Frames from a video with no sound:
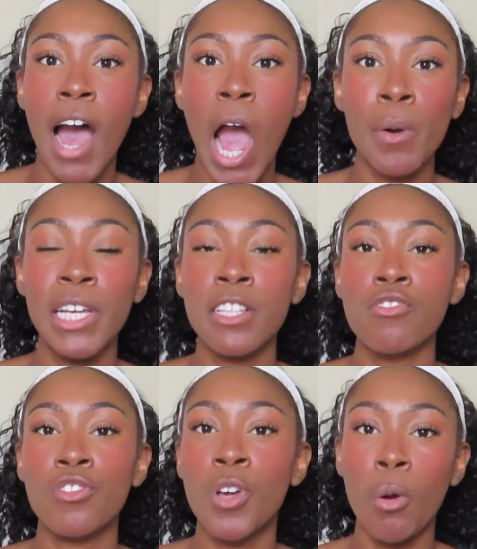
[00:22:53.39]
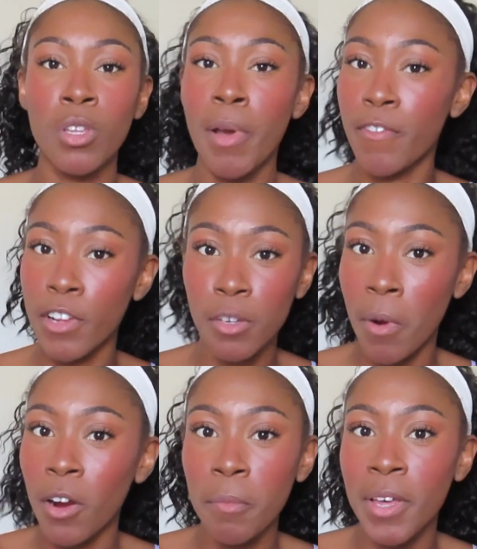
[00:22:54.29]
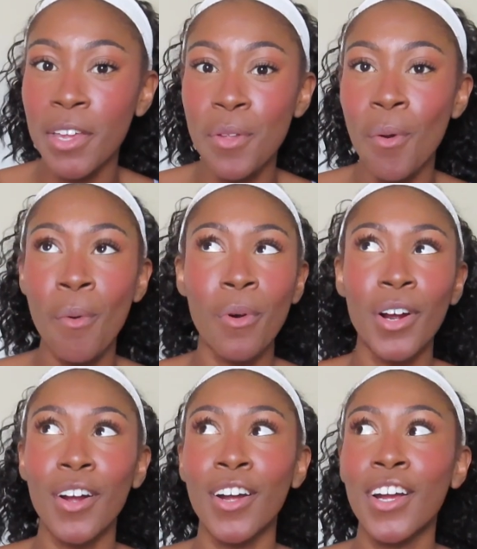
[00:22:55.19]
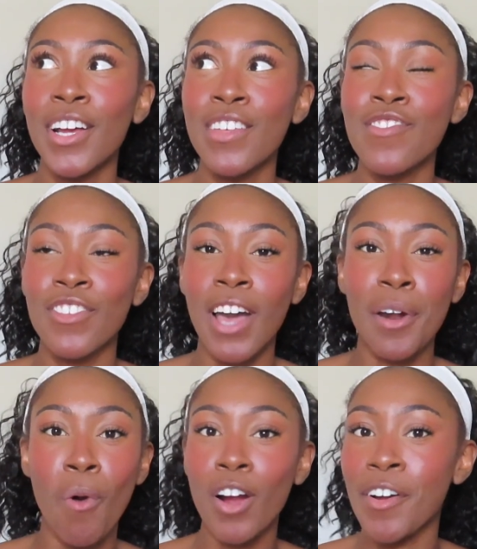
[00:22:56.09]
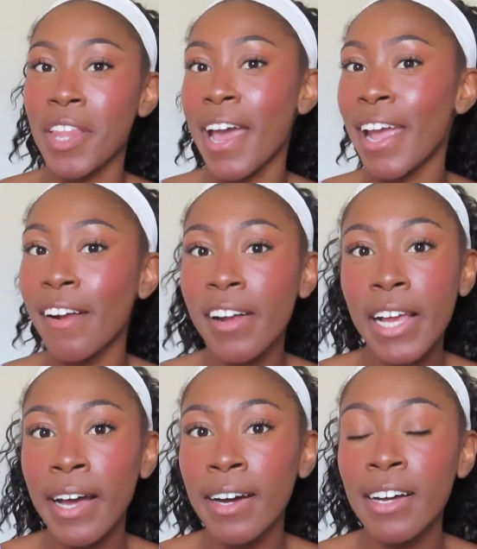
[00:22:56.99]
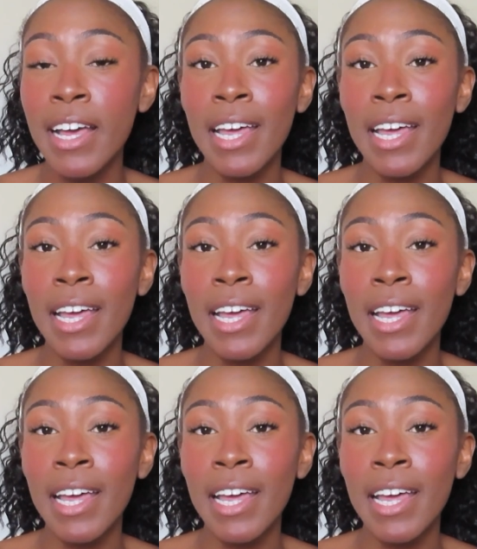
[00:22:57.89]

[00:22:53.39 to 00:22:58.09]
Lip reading: I would either just go to my friend's apartment or just kind of walk around that area.